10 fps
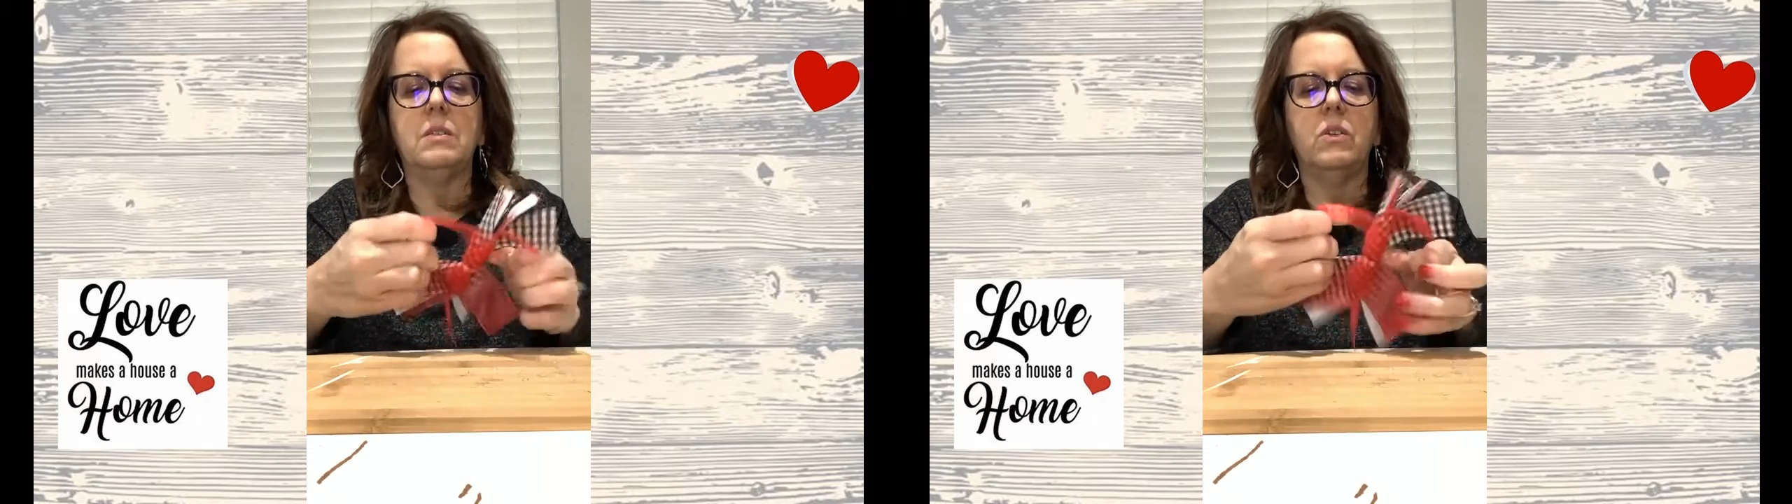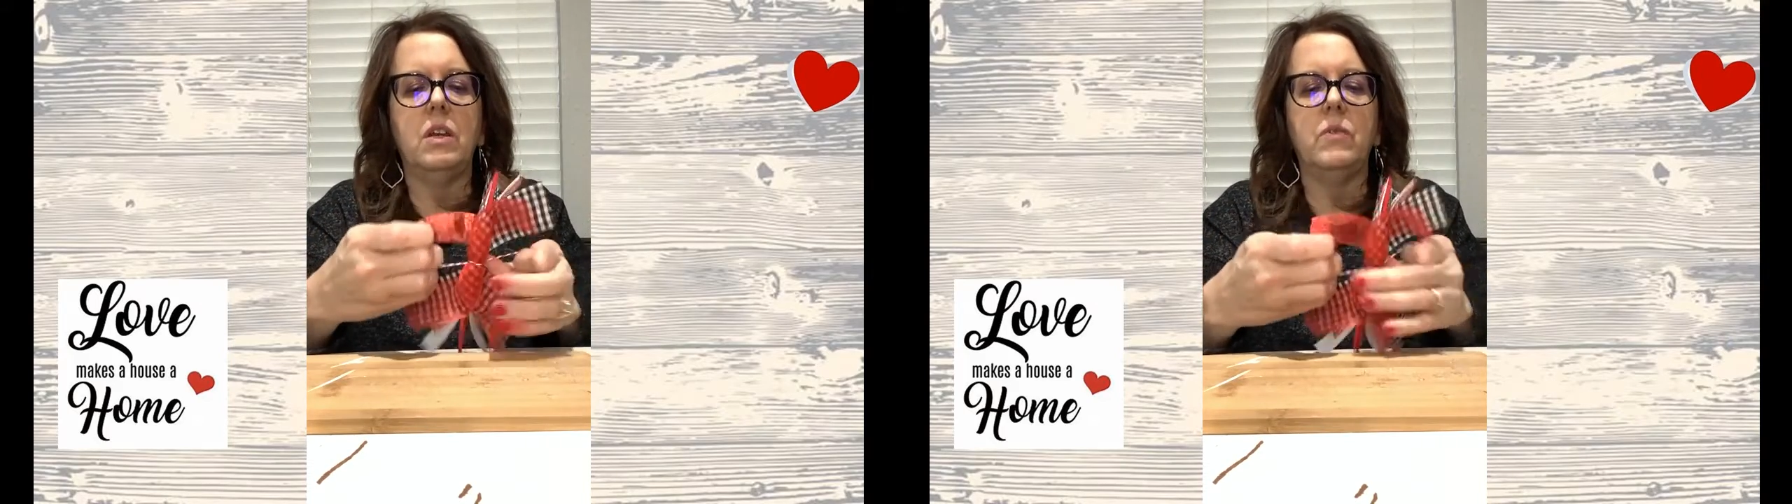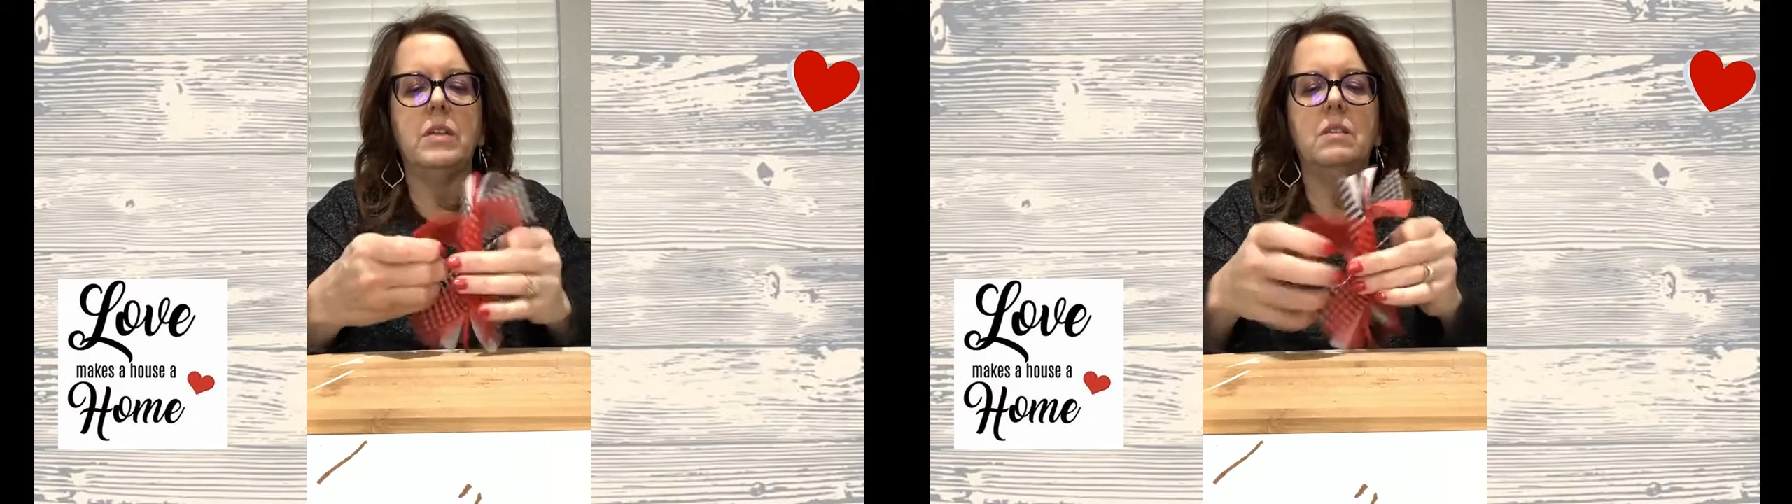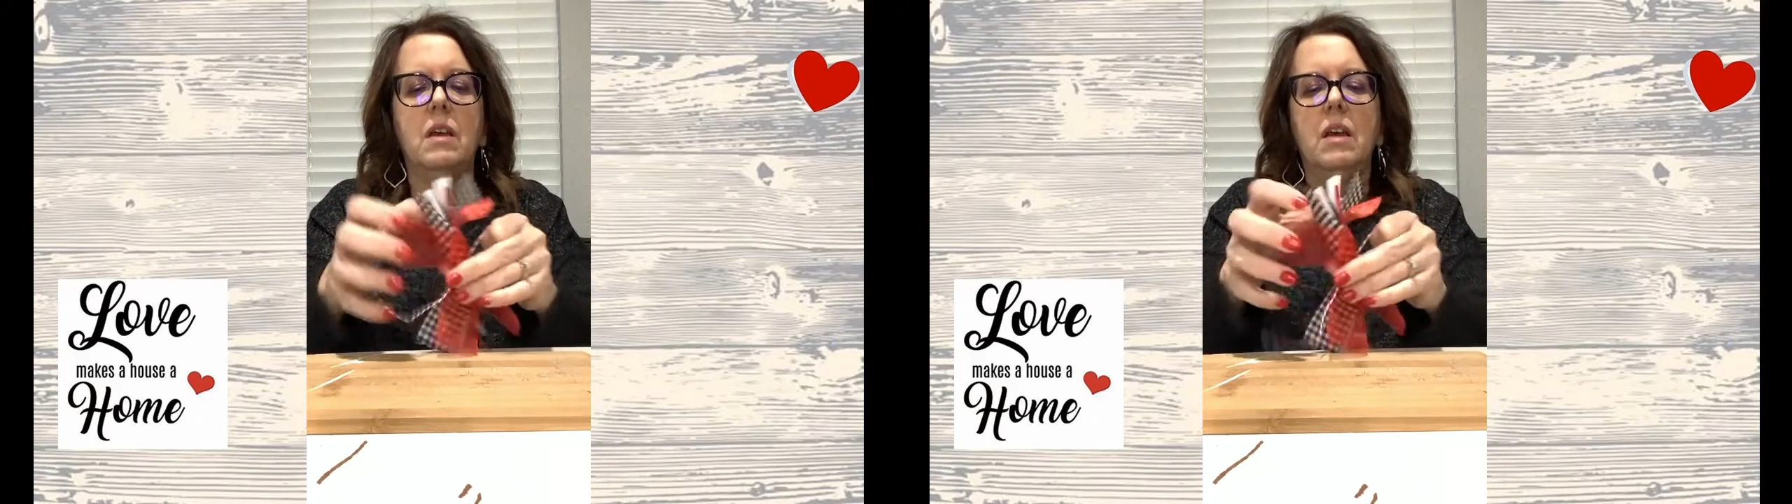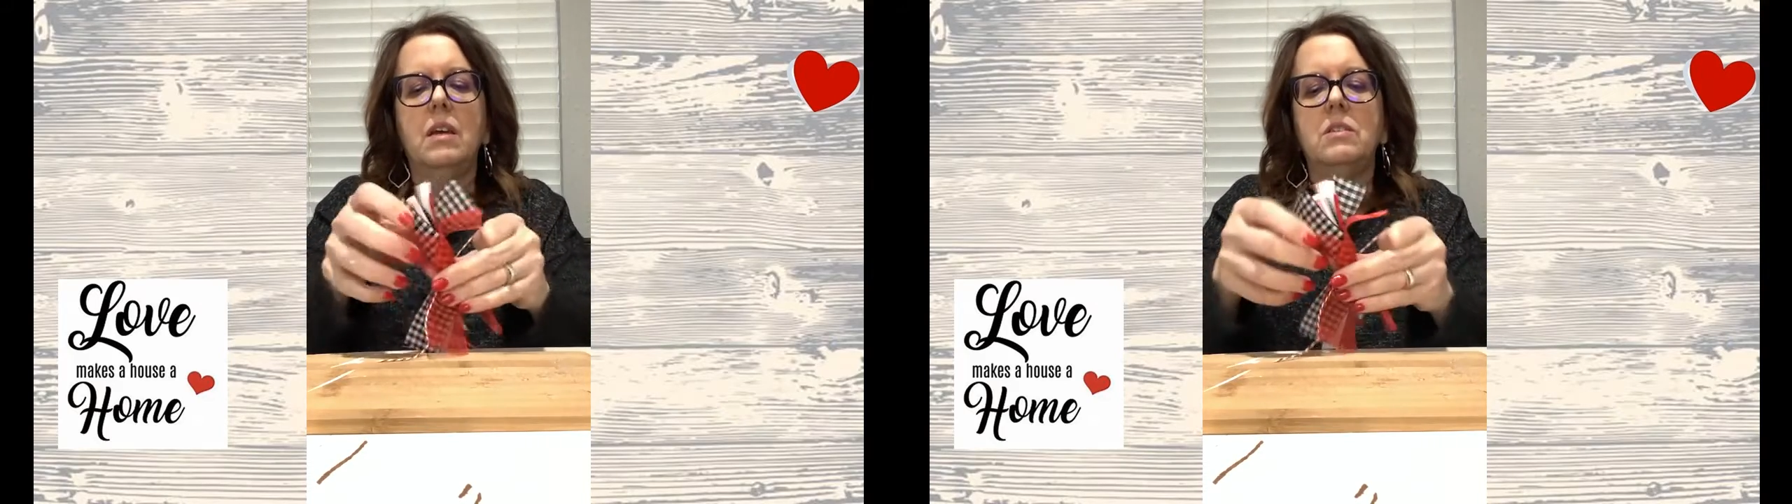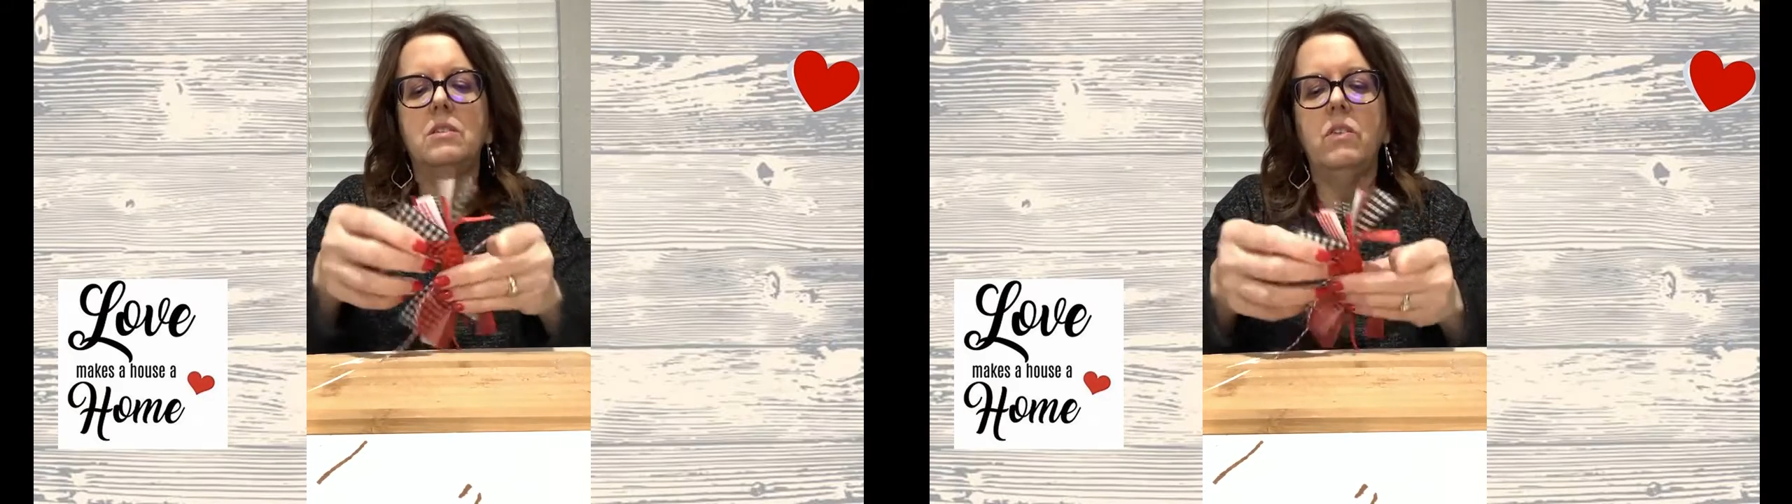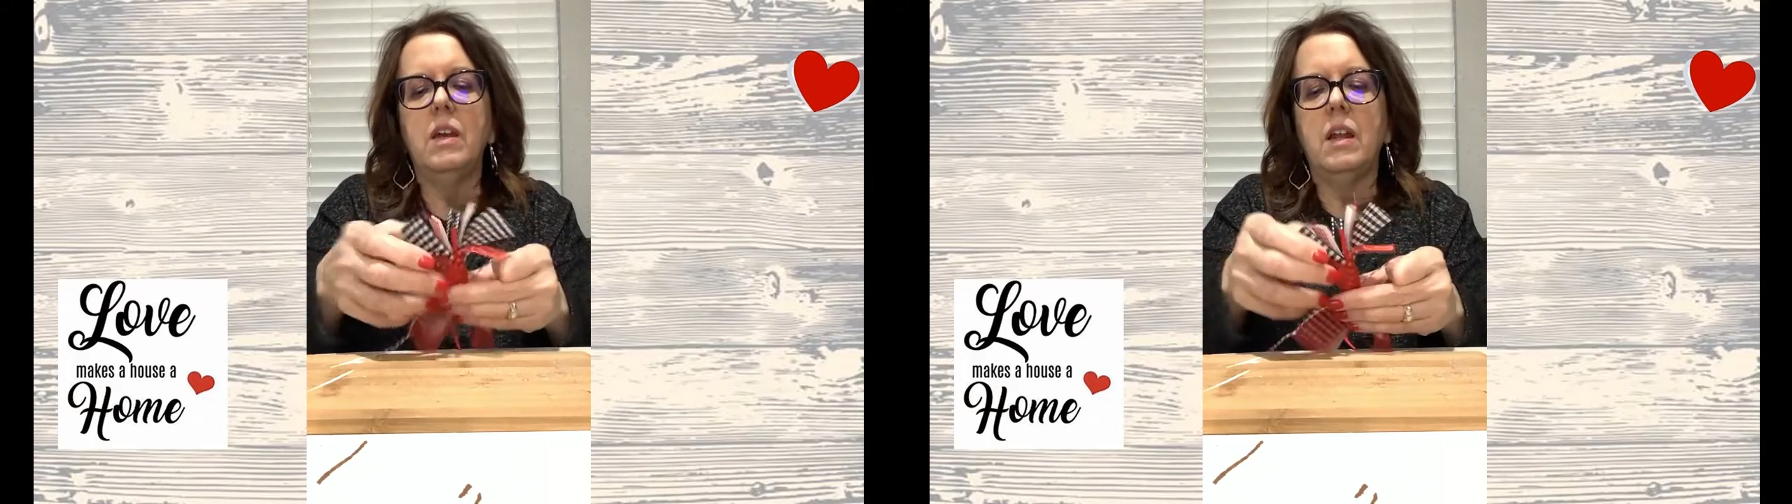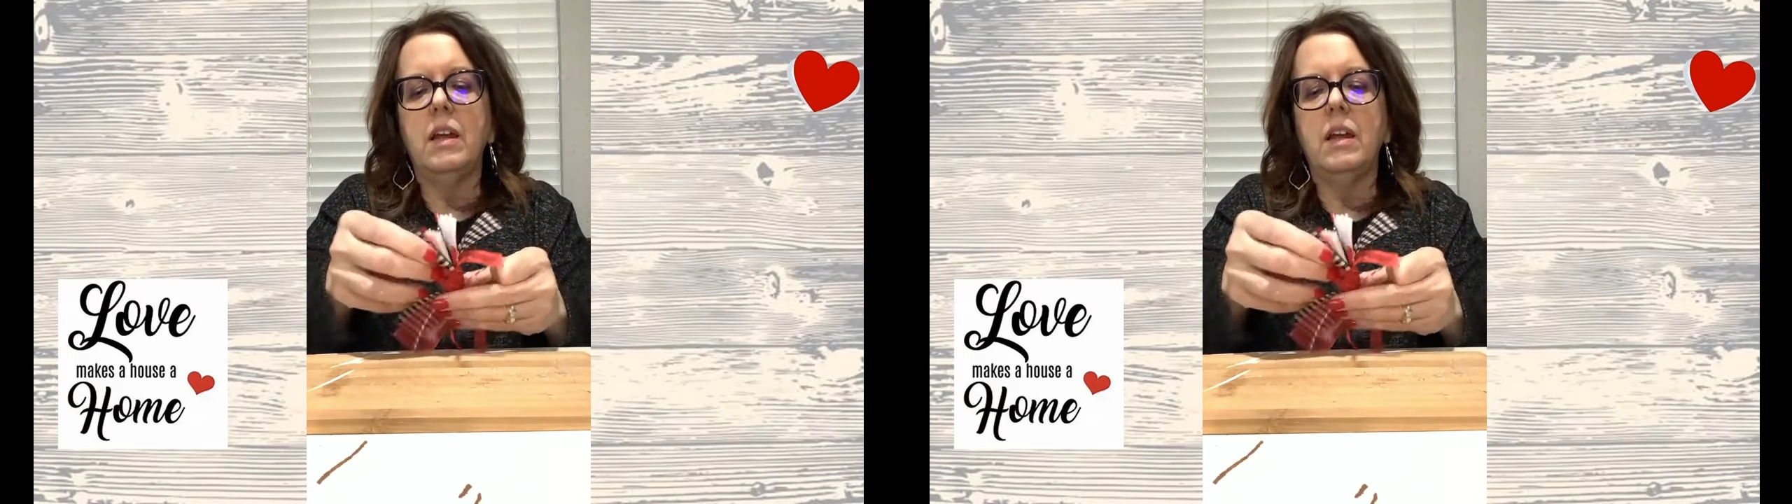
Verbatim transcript: So anyways, so then